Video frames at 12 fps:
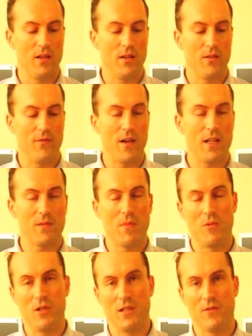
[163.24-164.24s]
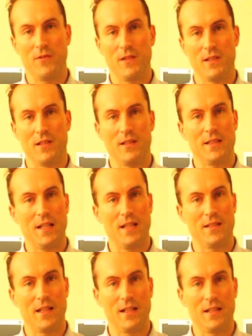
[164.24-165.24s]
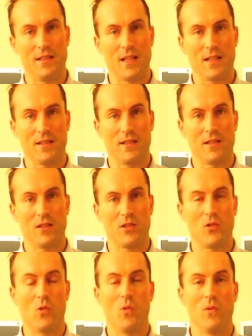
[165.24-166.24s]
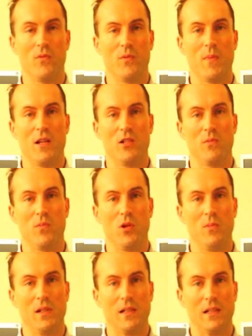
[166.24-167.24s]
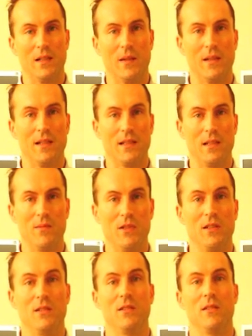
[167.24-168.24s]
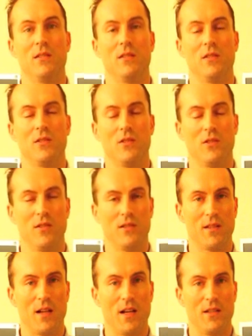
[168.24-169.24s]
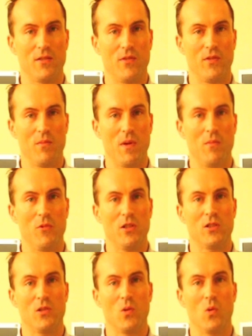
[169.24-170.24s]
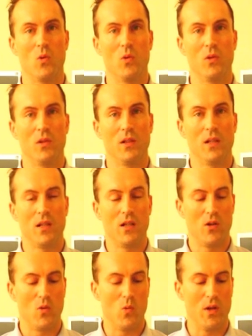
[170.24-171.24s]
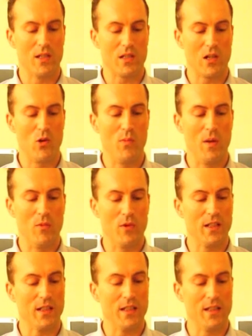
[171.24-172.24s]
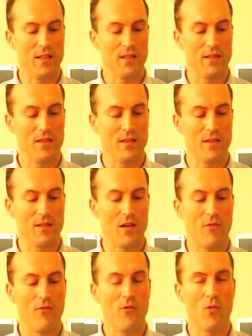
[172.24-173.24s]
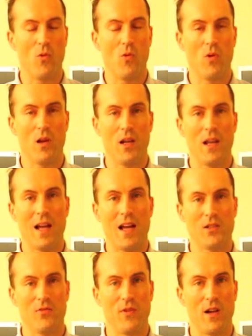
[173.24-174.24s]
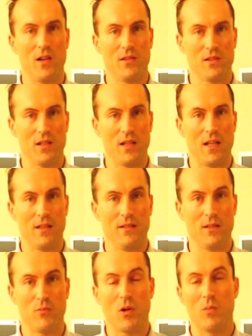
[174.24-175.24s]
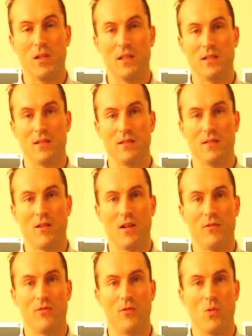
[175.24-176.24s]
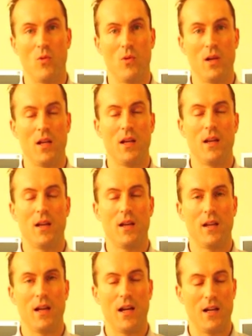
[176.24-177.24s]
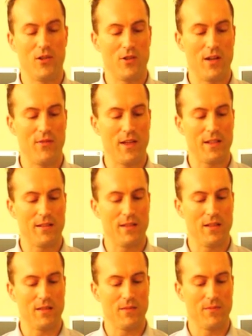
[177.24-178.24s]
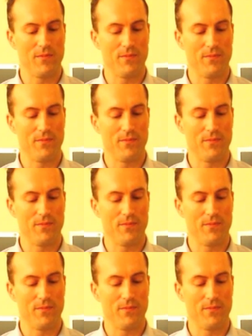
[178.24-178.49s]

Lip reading: The fast memory differs in the sense that it doesn't store information permanently and is limited to the size of the memory store, where slow memory is designed for large files and is probably designed for hard drive access.